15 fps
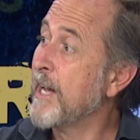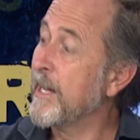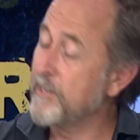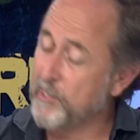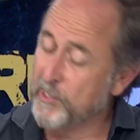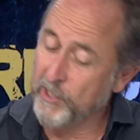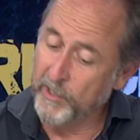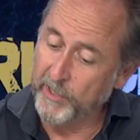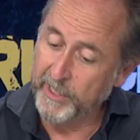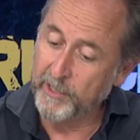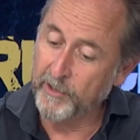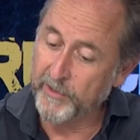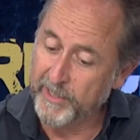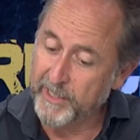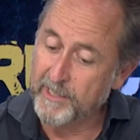and certainly
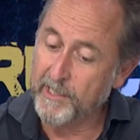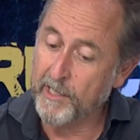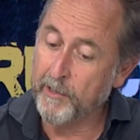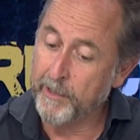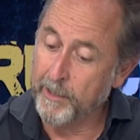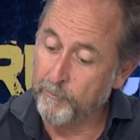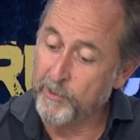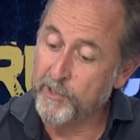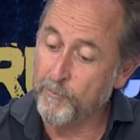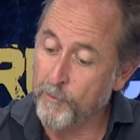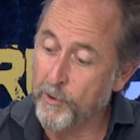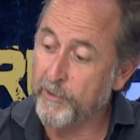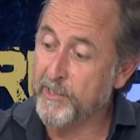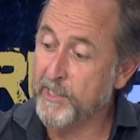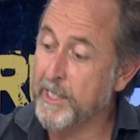not in this area, which
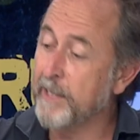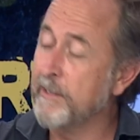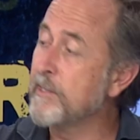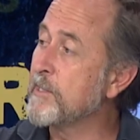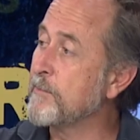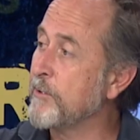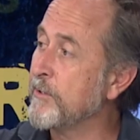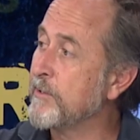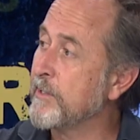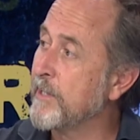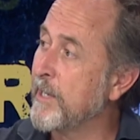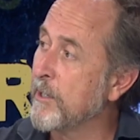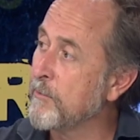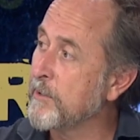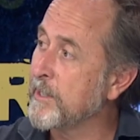was the undisputed
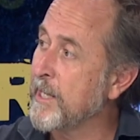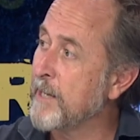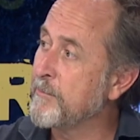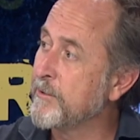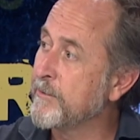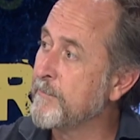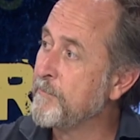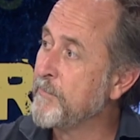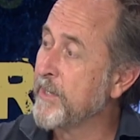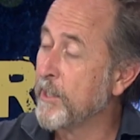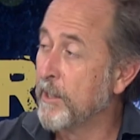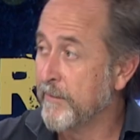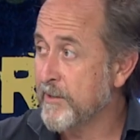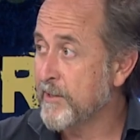heroin capital of